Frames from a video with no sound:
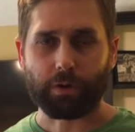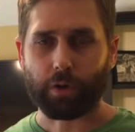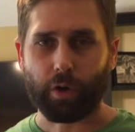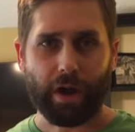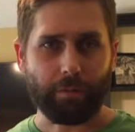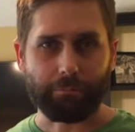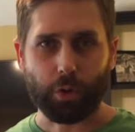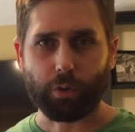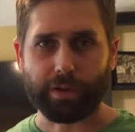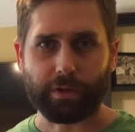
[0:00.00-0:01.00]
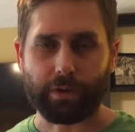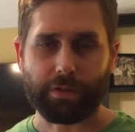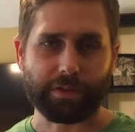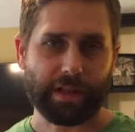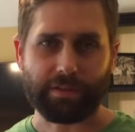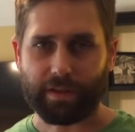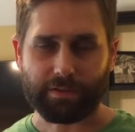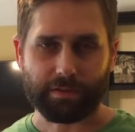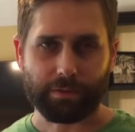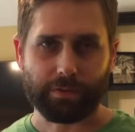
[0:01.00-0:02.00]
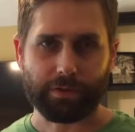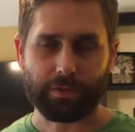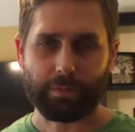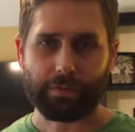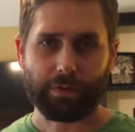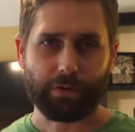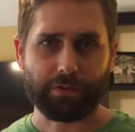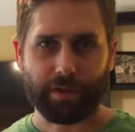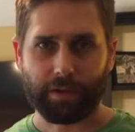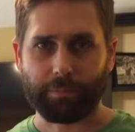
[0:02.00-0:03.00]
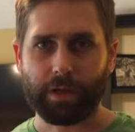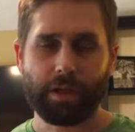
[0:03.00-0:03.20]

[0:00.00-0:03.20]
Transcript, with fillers: or crown molding or anything like that, so this is my first time.